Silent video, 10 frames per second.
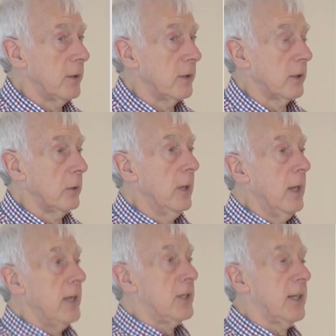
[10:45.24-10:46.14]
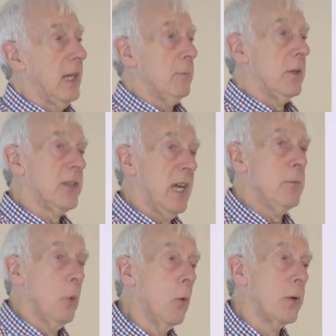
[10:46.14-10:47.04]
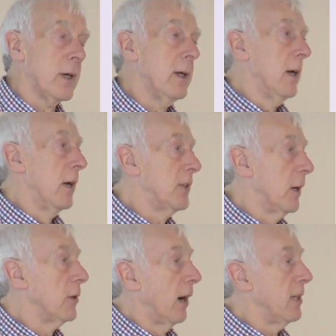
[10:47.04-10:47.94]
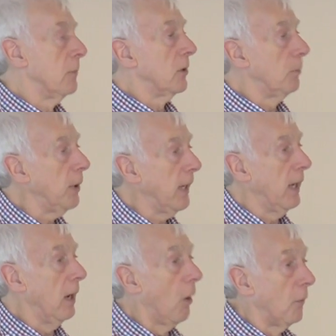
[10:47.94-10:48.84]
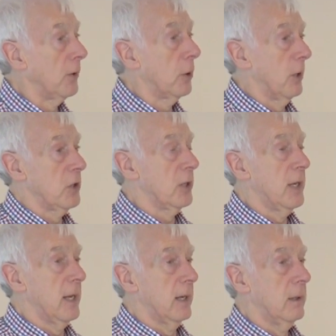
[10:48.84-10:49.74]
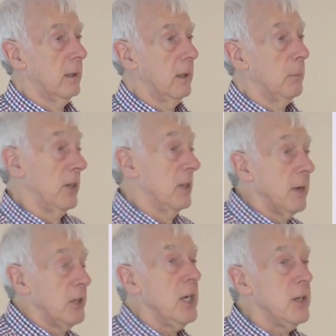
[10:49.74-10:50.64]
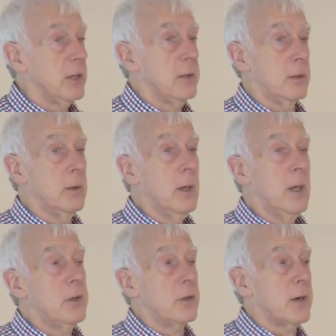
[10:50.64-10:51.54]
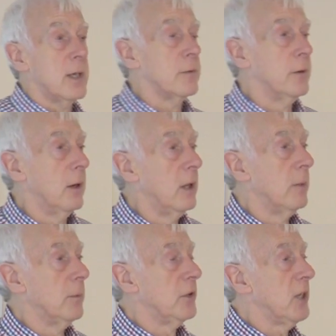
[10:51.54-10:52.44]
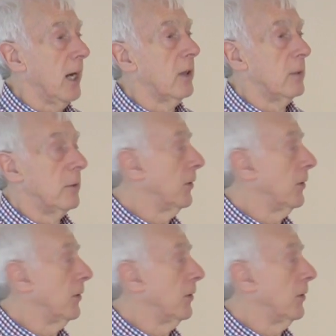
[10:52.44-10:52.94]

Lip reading: to do is to keep the same order as those items appear on the questionnaire, because it's much easier to transfer them and check them and